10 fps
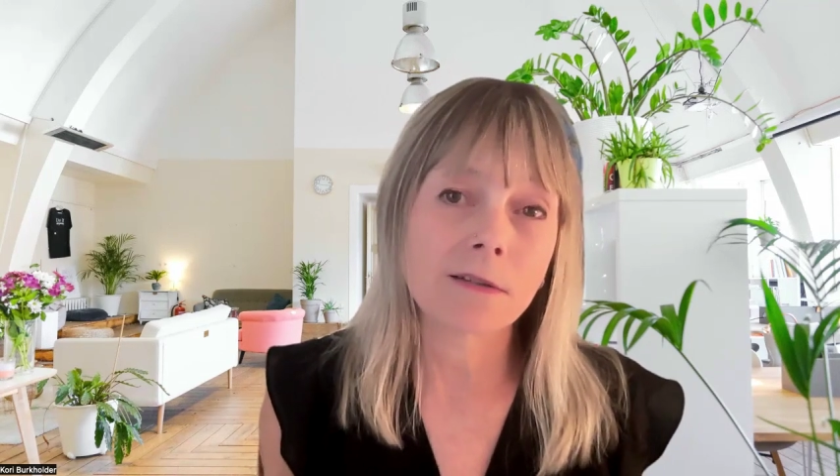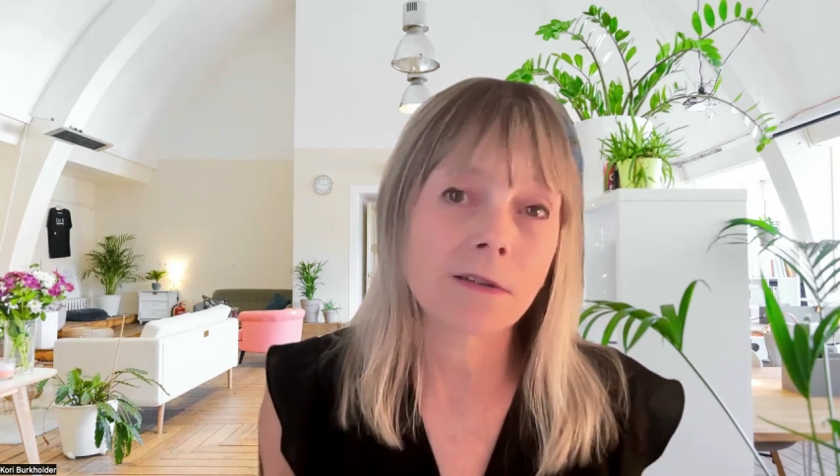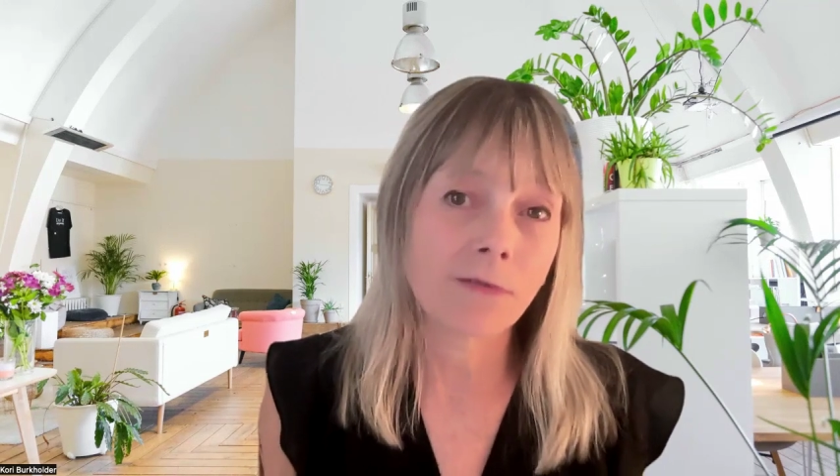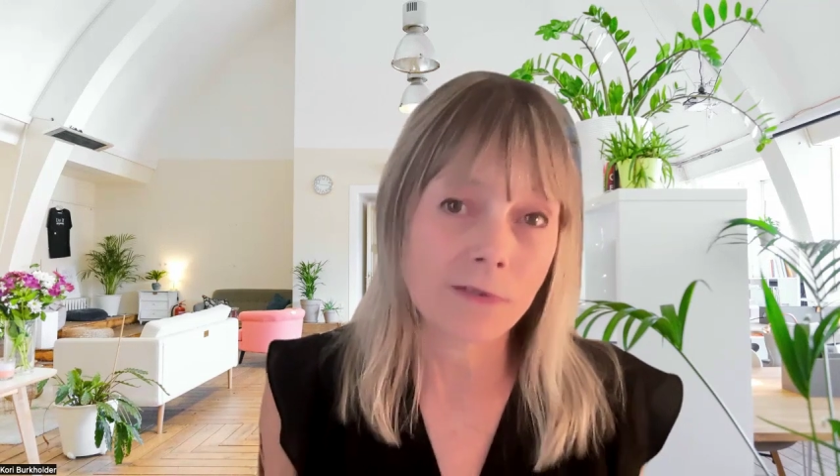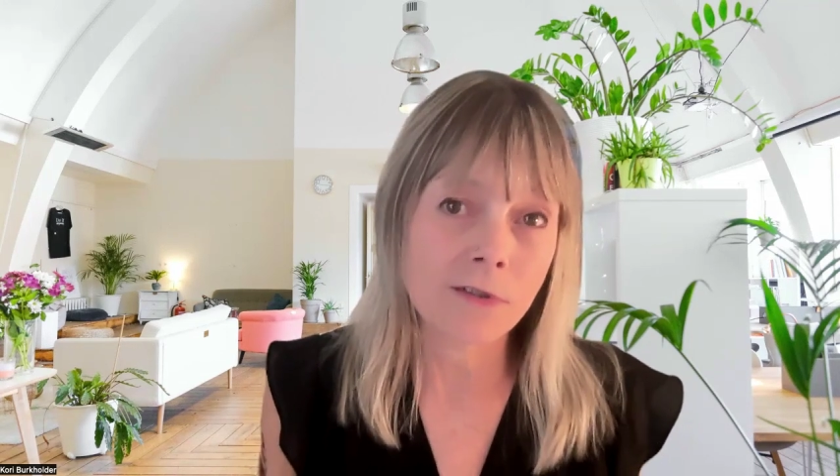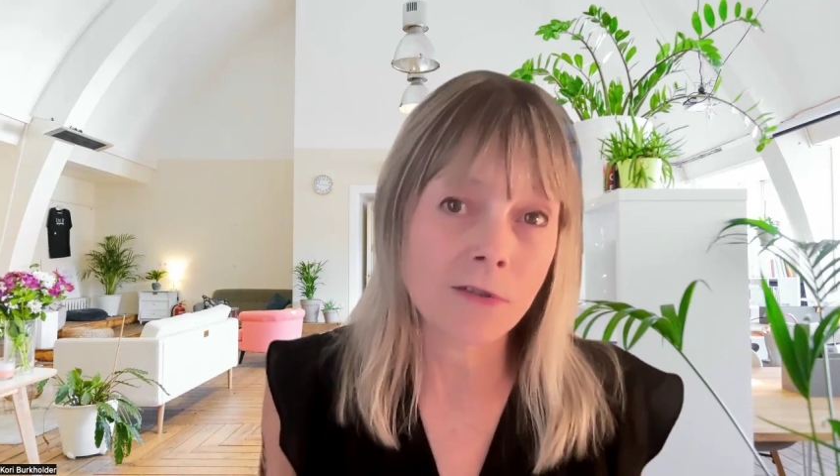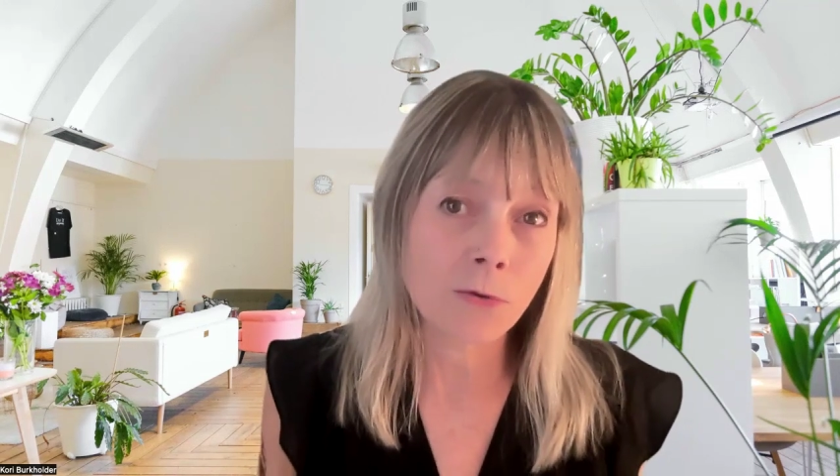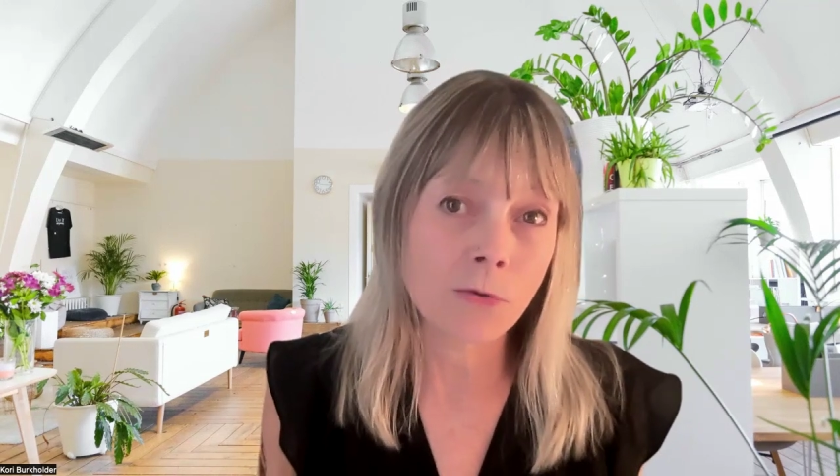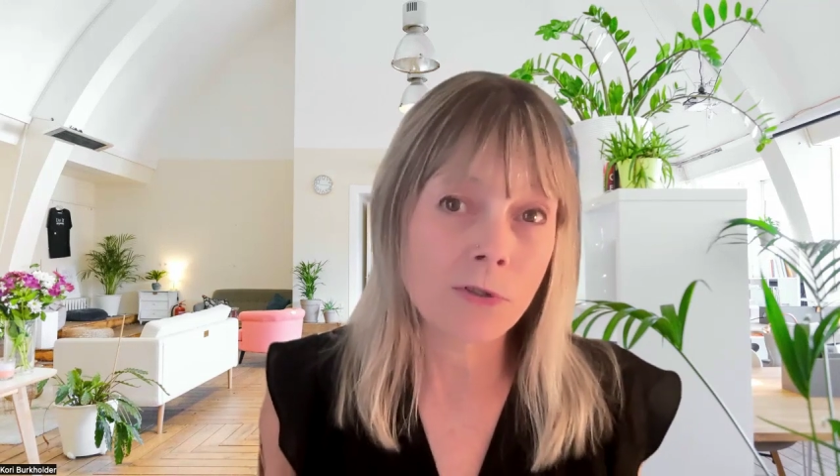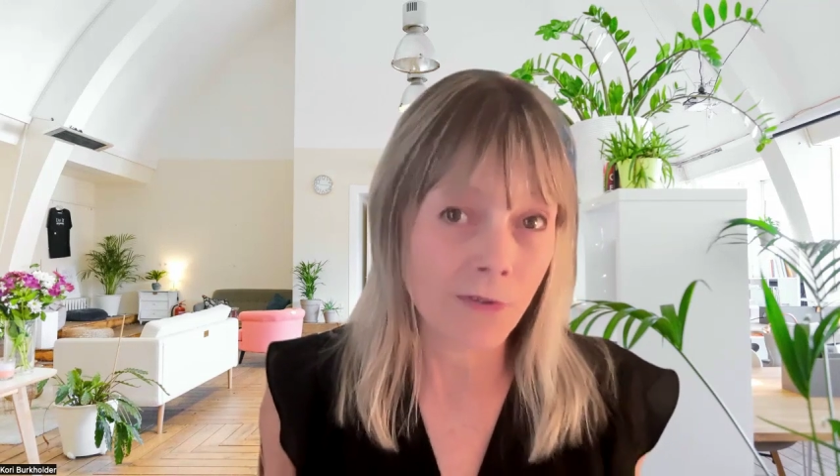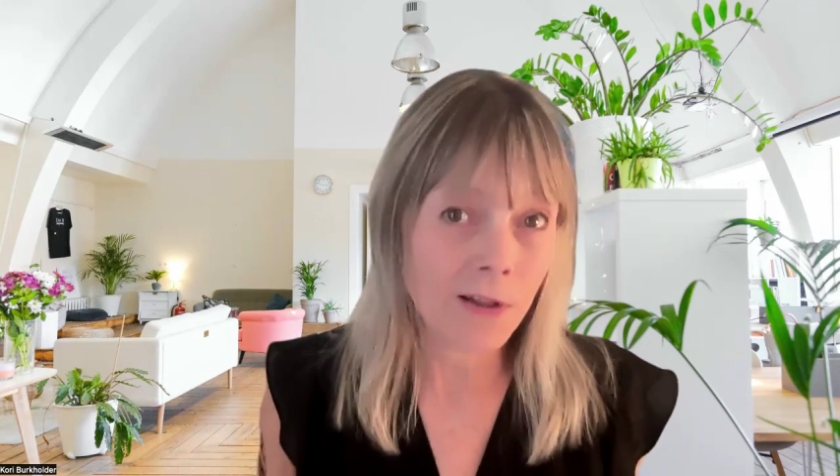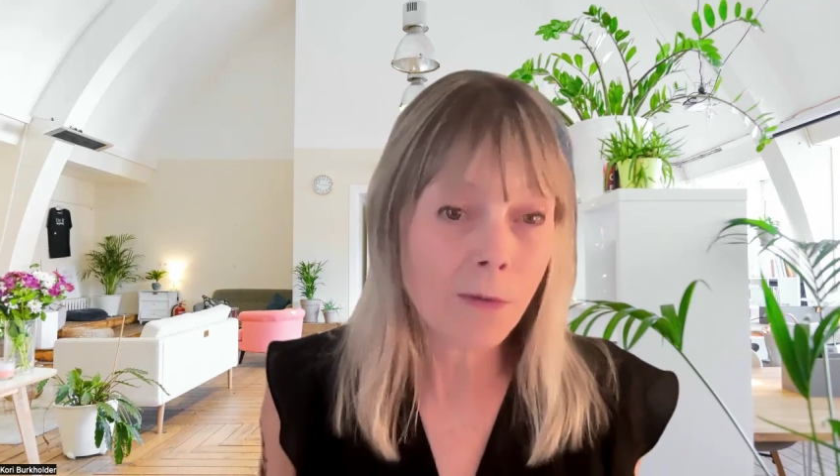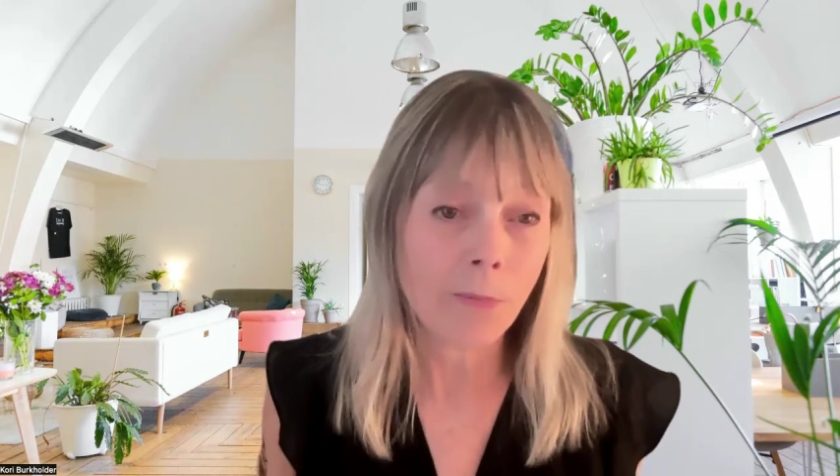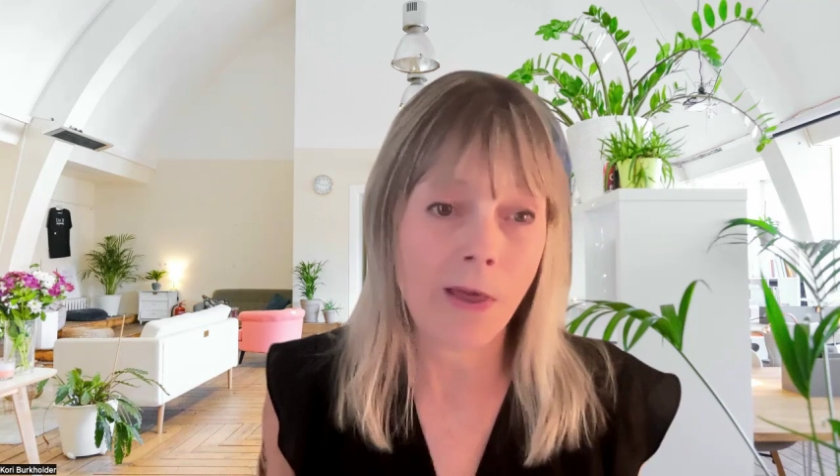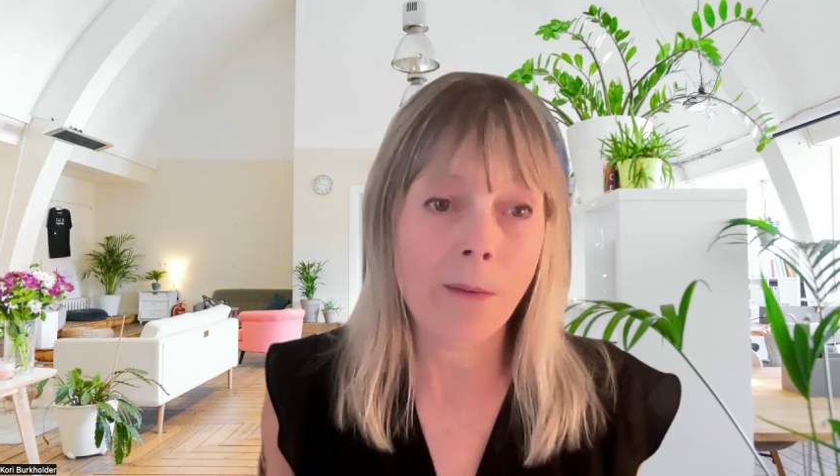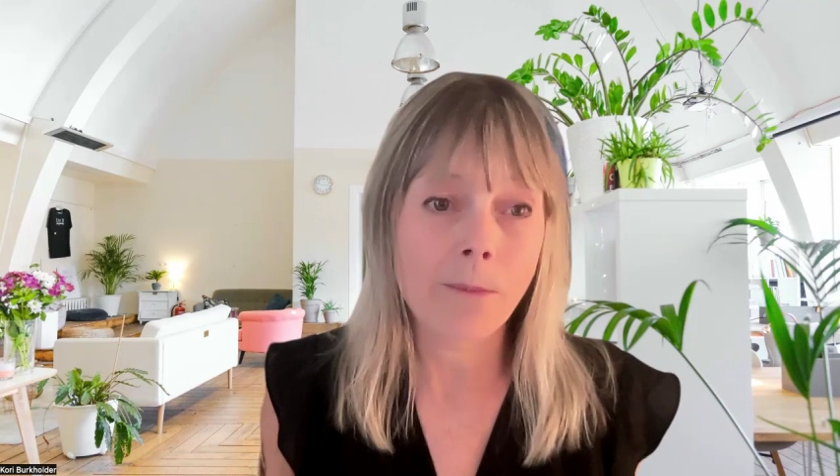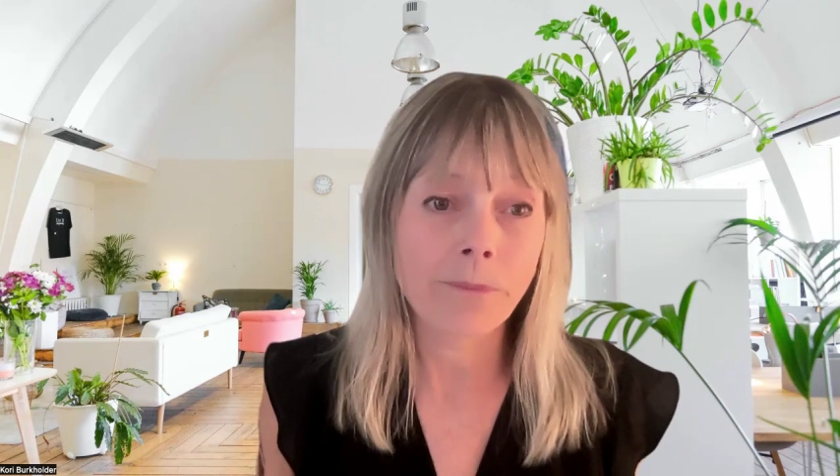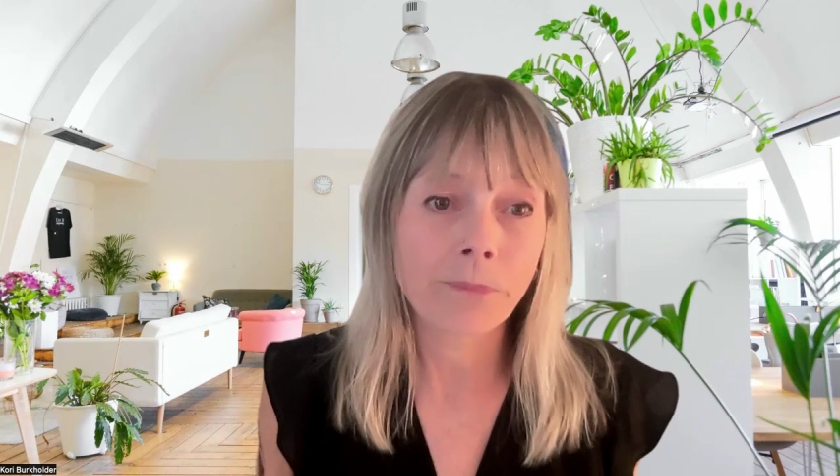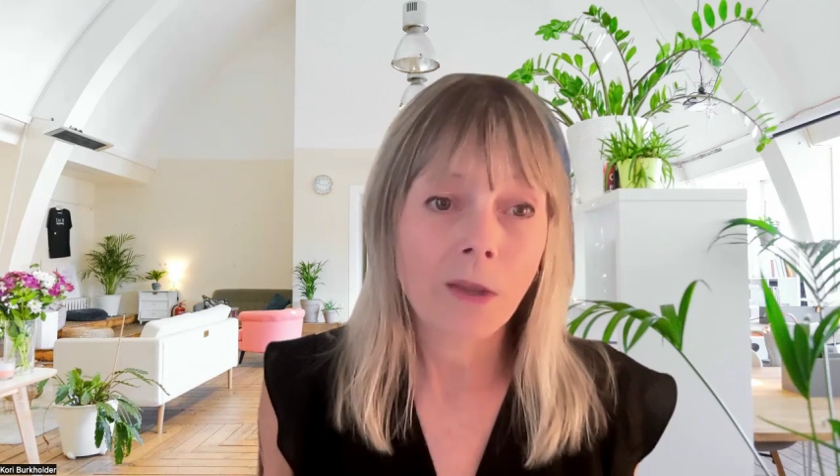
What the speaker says: to develop them?